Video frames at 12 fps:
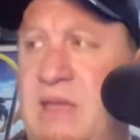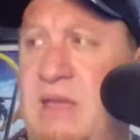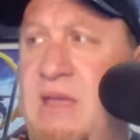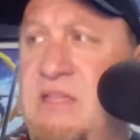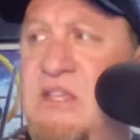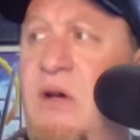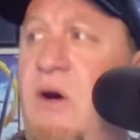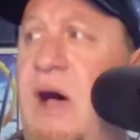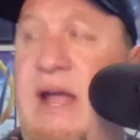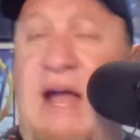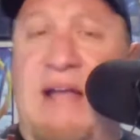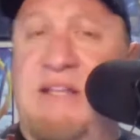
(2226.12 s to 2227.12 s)
So
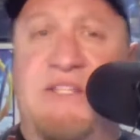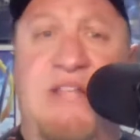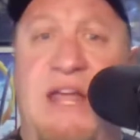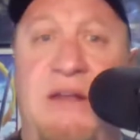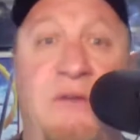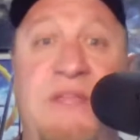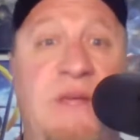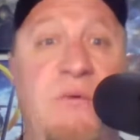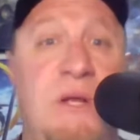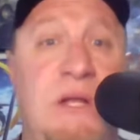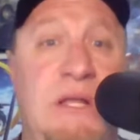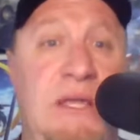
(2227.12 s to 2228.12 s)
I don't think
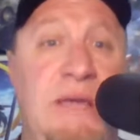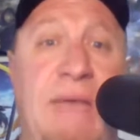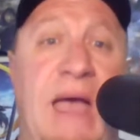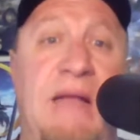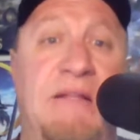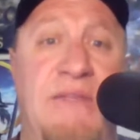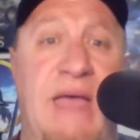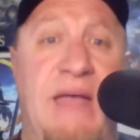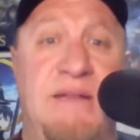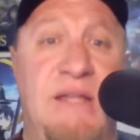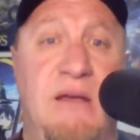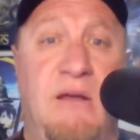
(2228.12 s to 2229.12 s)
we're going to get back to
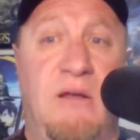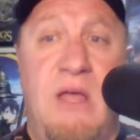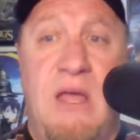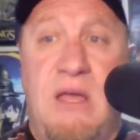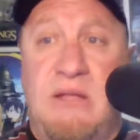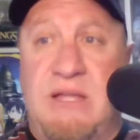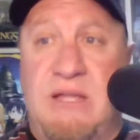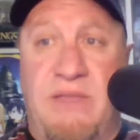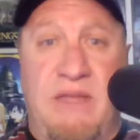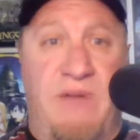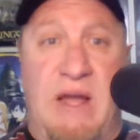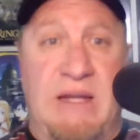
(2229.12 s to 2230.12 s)
that till
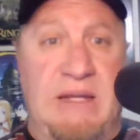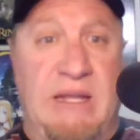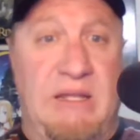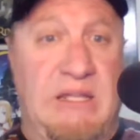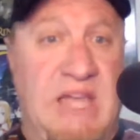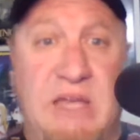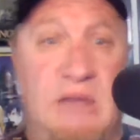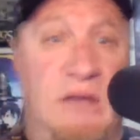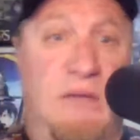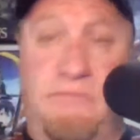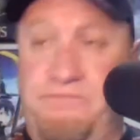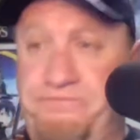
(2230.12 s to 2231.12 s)
they finally kick
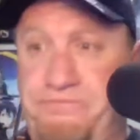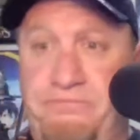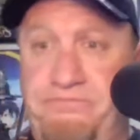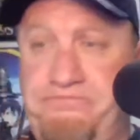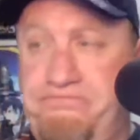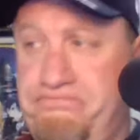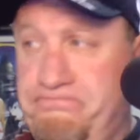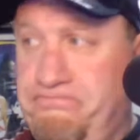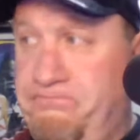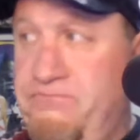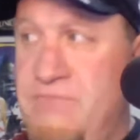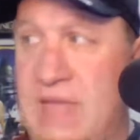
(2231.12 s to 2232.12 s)

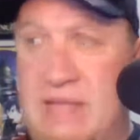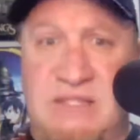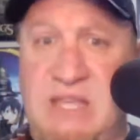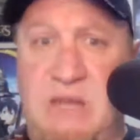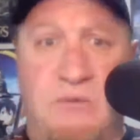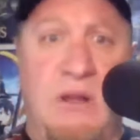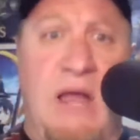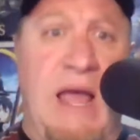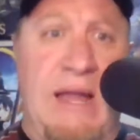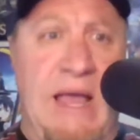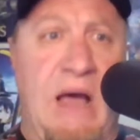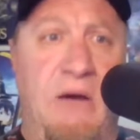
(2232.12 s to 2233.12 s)
that secret
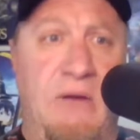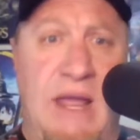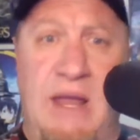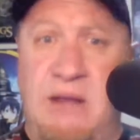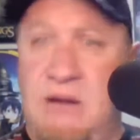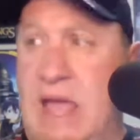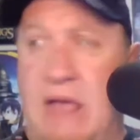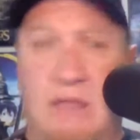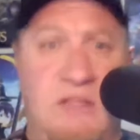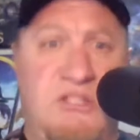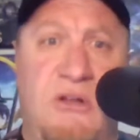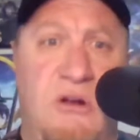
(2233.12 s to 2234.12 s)
hideout and
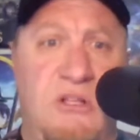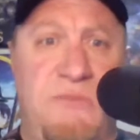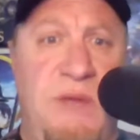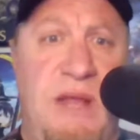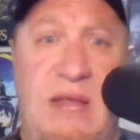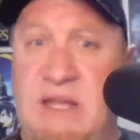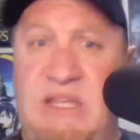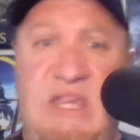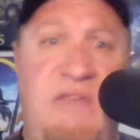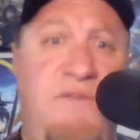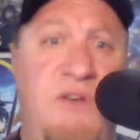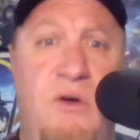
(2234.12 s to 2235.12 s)
Alex Kurtzman and
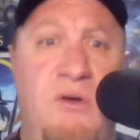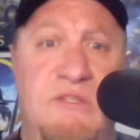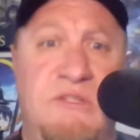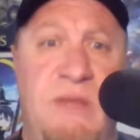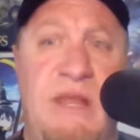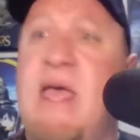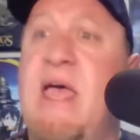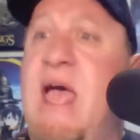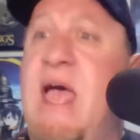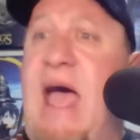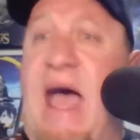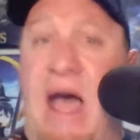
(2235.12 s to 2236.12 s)
Akiva Goldsman
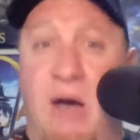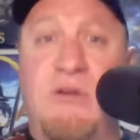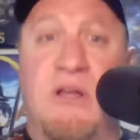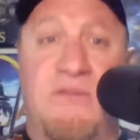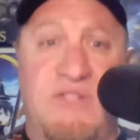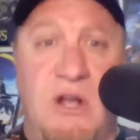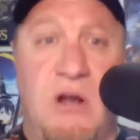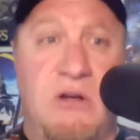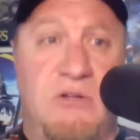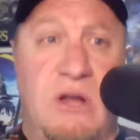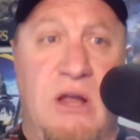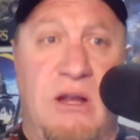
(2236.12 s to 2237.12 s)
out of Star
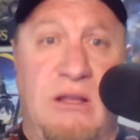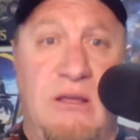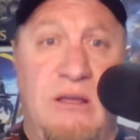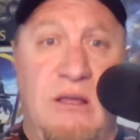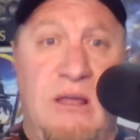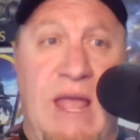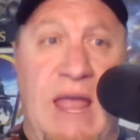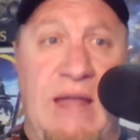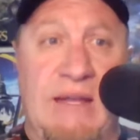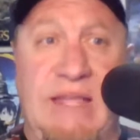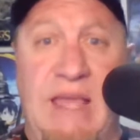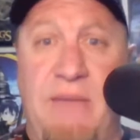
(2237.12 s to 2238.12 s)
Trek
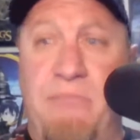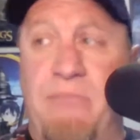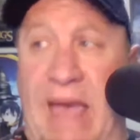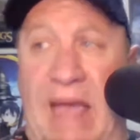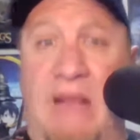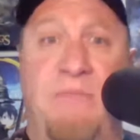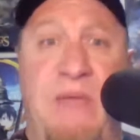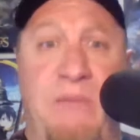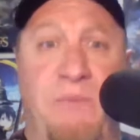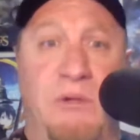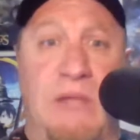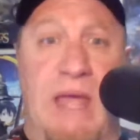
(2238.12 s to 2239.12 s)
and get back
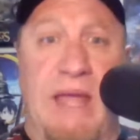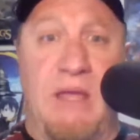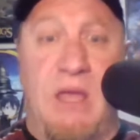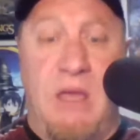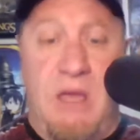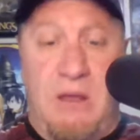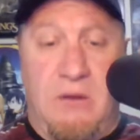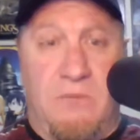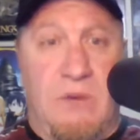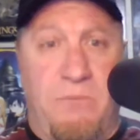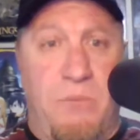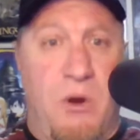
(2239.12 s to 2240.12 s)
people like
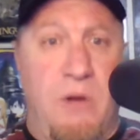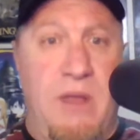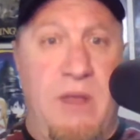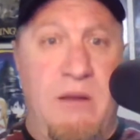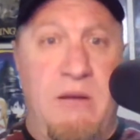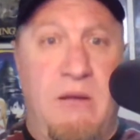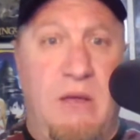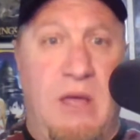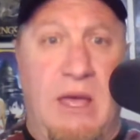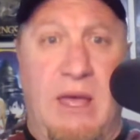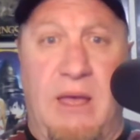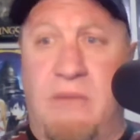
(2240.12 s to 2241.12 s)
Rick Berman,
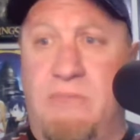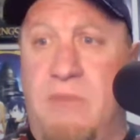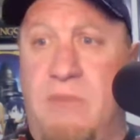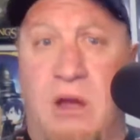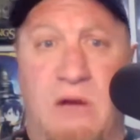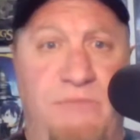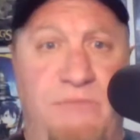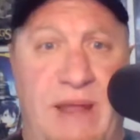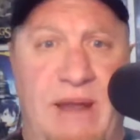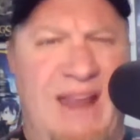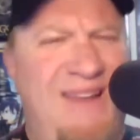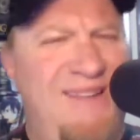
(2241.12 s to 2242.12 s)
Harv
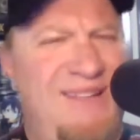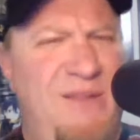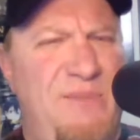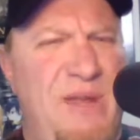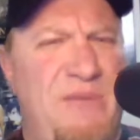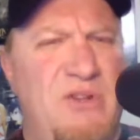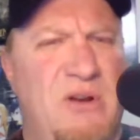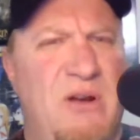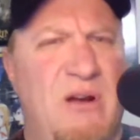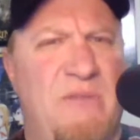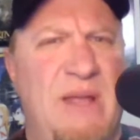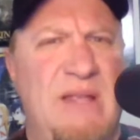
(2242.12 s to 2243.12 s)
Bennett. I'm not sure
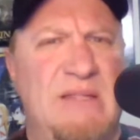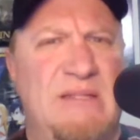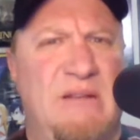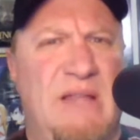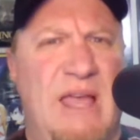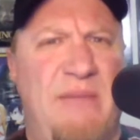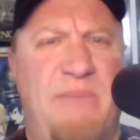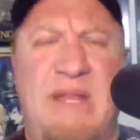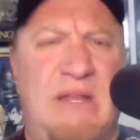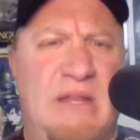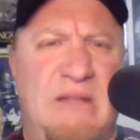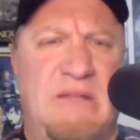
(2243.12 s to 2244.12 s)
Harv Bennett's still alive, but
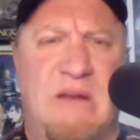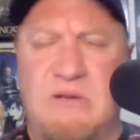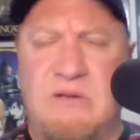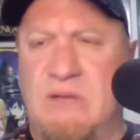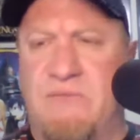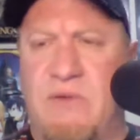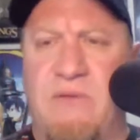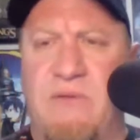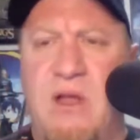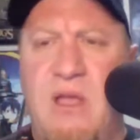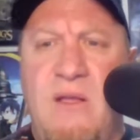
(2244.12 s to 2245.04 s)
he did Star Trek forever.